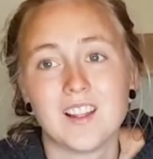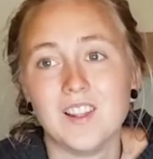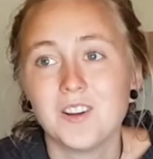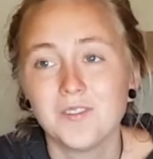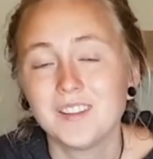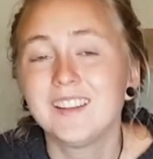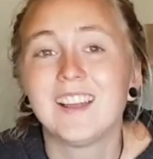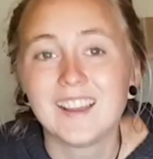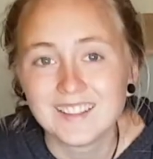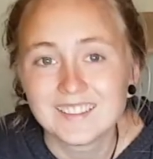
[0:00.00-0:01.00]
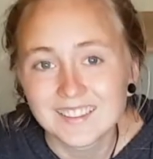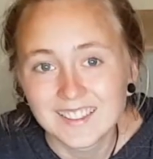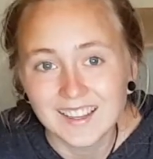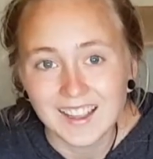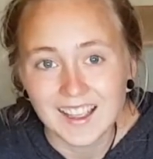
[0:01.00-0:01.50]
love and light,
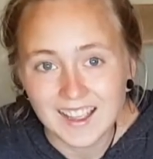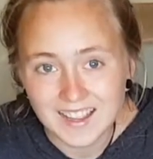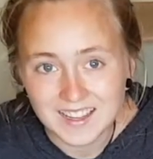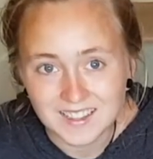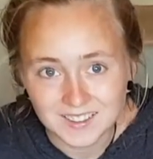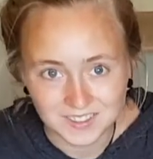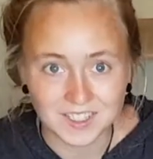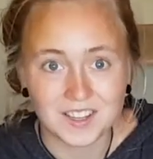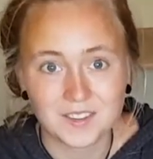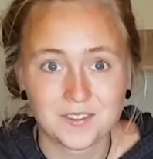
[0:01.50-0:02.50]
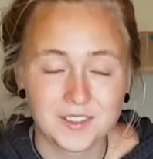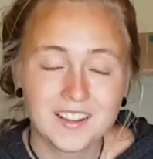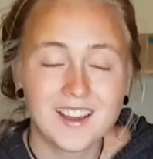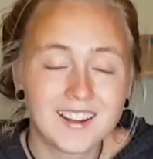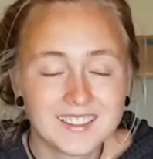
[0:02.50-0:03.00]
and feel
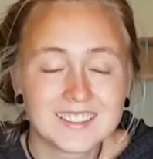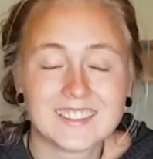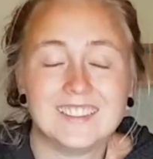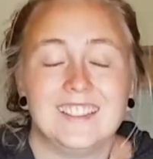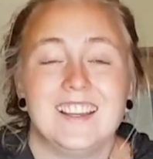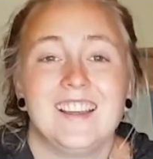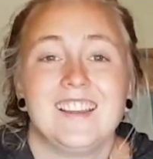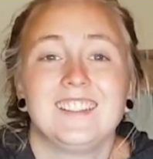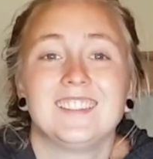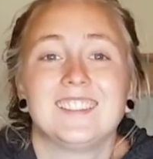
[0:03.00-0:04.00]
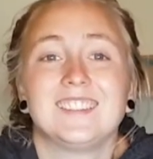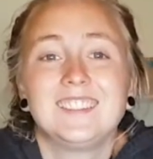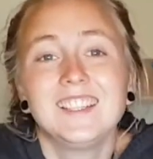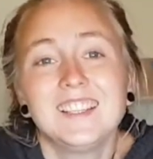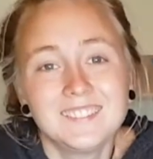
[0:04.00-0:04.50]
hugged, and
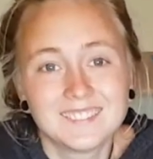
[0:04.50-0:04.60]
see ya!